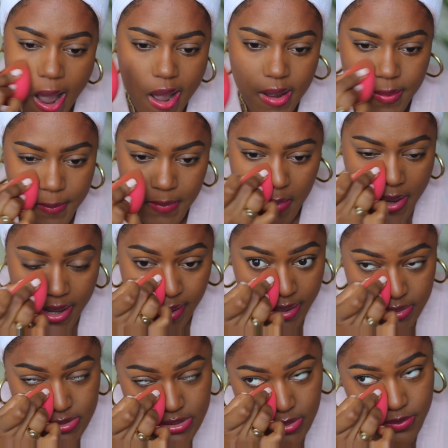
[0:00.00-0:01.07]
um,
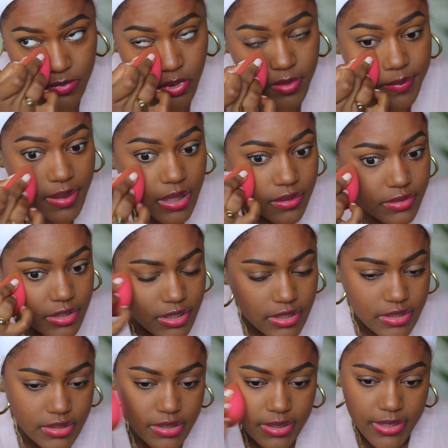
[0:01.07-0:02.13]
add some more powder
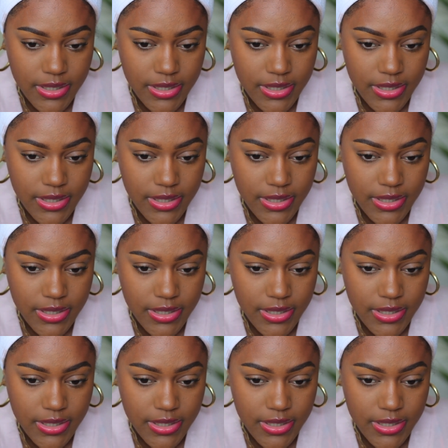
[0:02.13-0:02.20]
under